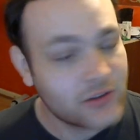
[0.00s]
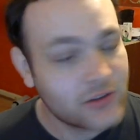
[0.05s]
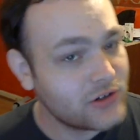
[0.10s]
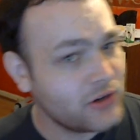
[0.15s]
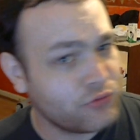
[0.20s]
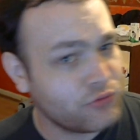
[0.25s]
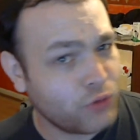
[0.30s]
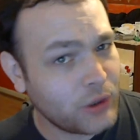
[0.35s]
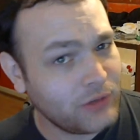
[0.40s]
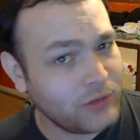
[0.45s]

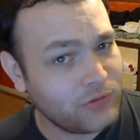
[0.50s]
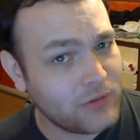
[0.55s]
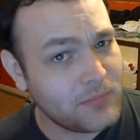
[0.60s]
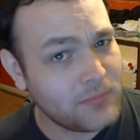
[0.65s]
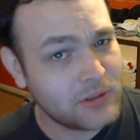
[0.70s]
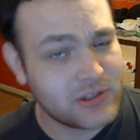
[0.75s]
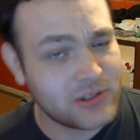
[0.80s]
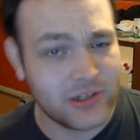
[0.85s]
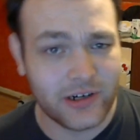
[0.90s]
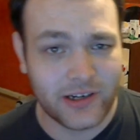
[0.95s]
So, Royal
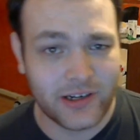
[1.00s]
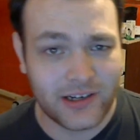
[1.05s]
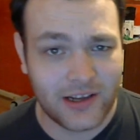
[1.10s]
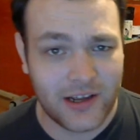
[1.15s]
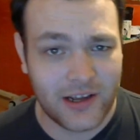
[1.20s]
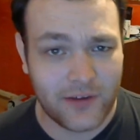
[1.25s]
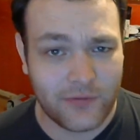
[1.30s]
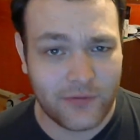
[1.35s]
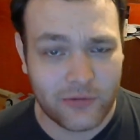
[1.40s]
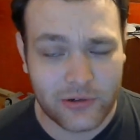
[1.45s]
Rumble
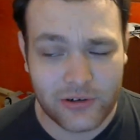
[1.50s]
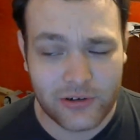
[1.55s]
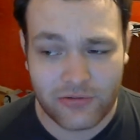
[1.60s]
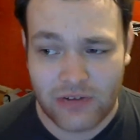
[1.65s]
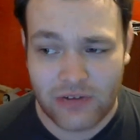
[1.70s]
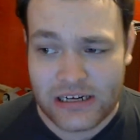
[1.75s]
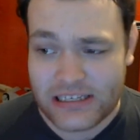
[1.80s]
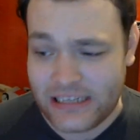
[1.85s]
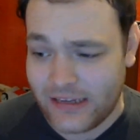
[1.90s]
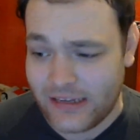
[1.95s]
tonight, uh, for all
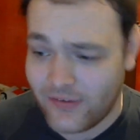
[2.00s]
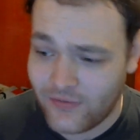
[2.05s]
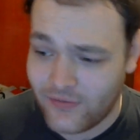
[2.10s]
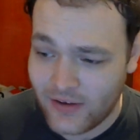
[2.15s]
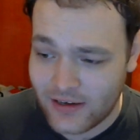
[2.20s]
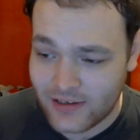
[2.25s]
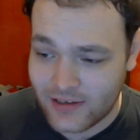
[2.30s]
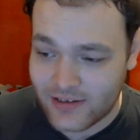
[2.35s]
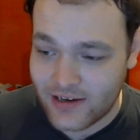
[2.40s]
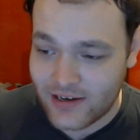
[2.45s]
you wrestling
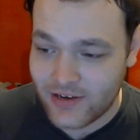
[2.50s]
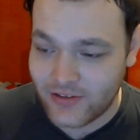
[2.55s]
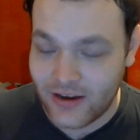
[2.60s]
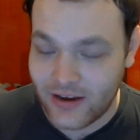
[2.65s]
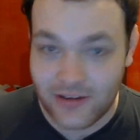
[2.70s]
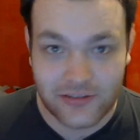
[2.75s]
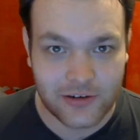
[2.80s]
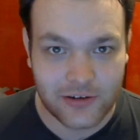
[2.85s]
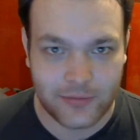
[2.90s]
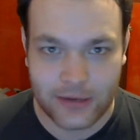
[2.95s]
fans out
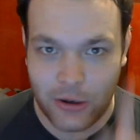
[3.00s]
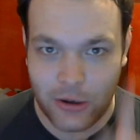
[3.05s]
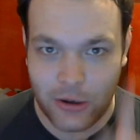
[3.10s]
there, it's going